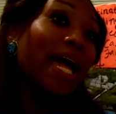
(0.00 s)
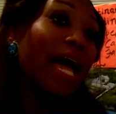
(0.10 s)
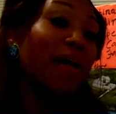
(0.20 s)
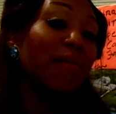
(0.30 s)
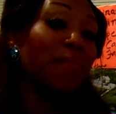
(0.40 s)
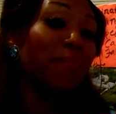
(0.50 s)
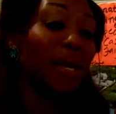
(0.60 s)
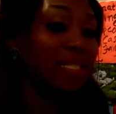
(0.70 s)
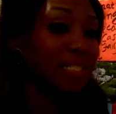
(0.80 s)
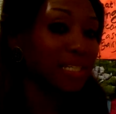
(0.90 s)
And
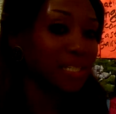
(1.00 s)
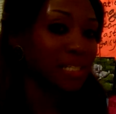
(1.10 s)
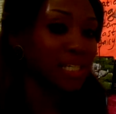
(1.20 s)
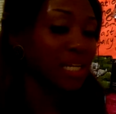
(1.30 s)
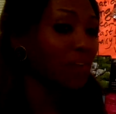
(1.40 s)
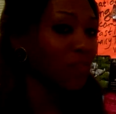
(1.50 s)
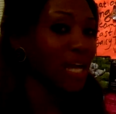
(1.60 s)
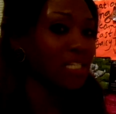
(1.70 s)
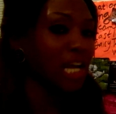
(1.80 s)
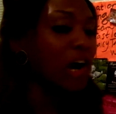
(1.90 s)
basically, if
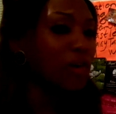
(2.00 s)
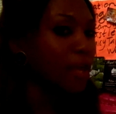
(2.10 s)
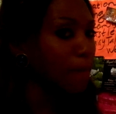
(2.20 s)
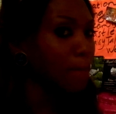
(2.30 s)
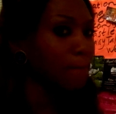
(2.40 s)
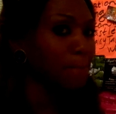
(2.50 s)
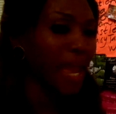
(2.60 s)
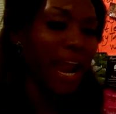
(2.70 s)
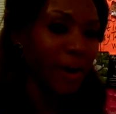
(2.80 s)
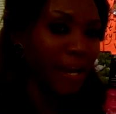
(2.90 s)
I don't get
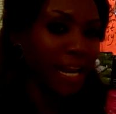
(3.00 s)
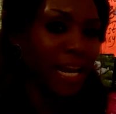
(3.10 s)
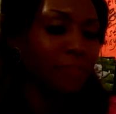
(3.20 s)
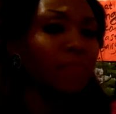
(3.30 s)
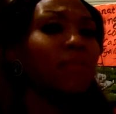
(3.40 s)
married,